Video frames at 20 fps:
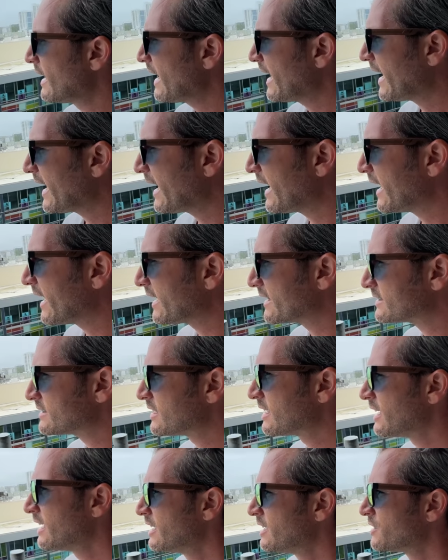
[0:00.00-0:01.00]
And
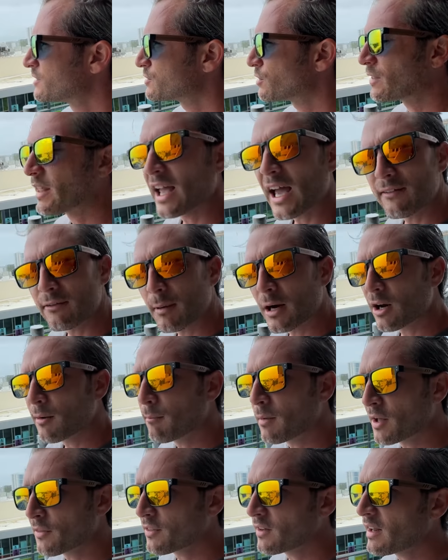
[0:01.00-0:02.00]
so they have about a
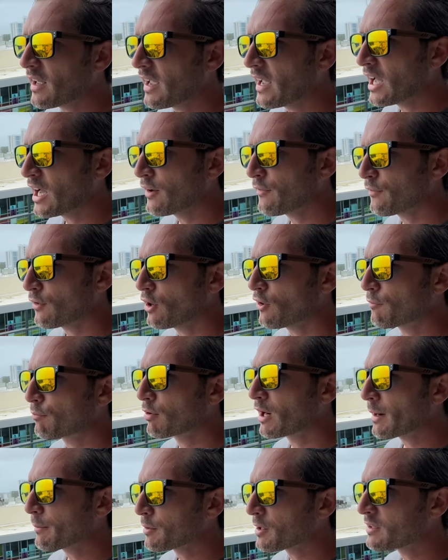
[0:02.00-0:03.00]
month and a half of
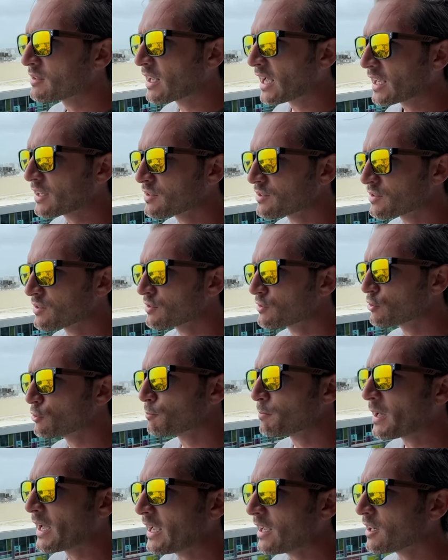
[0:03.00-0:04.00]
property taxes to
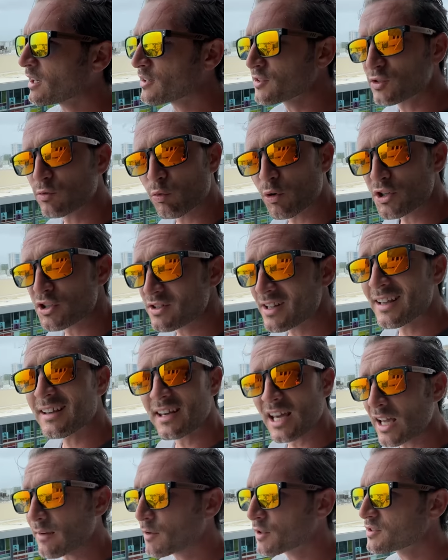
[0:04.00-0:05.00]
pay us, which they
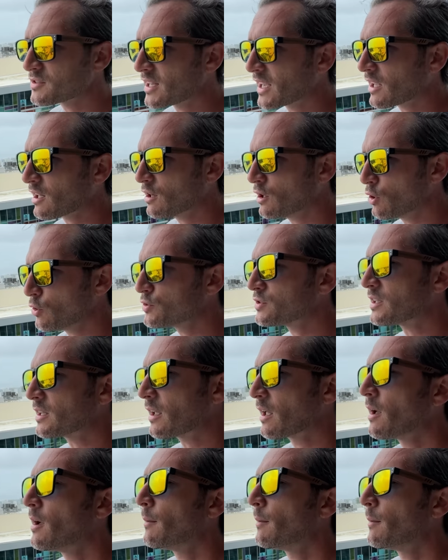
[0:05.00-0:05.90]
gave us at closing.